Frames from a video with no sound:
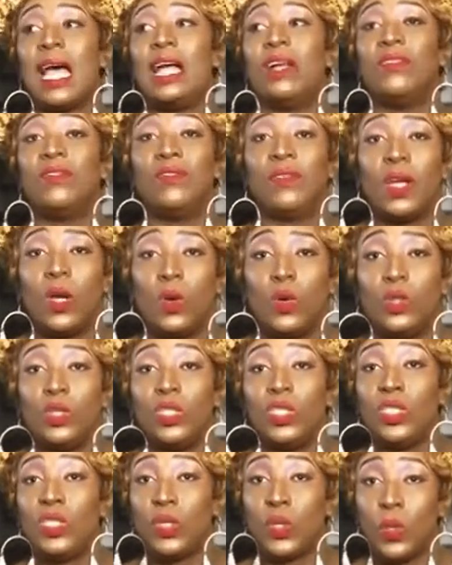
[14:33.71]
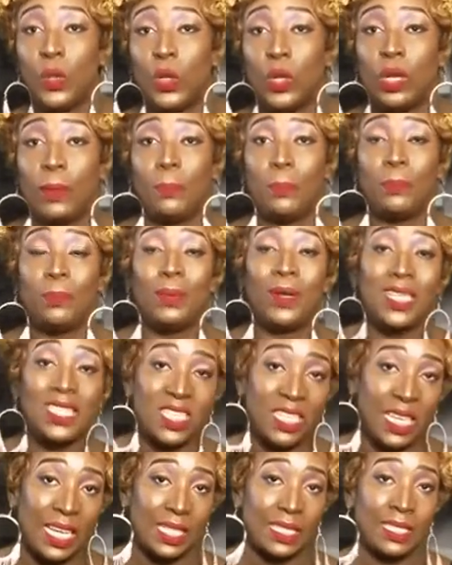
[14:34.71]
around your
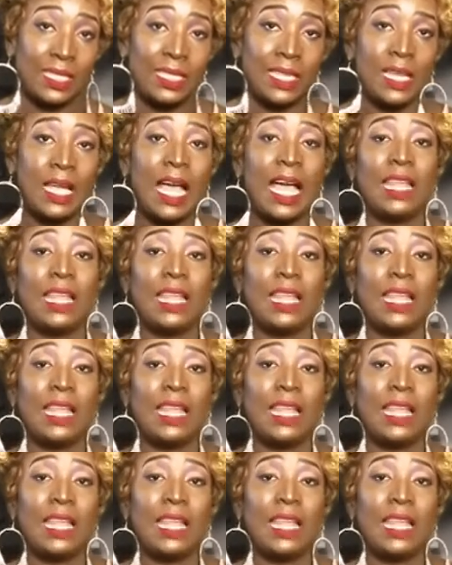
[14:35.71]
budget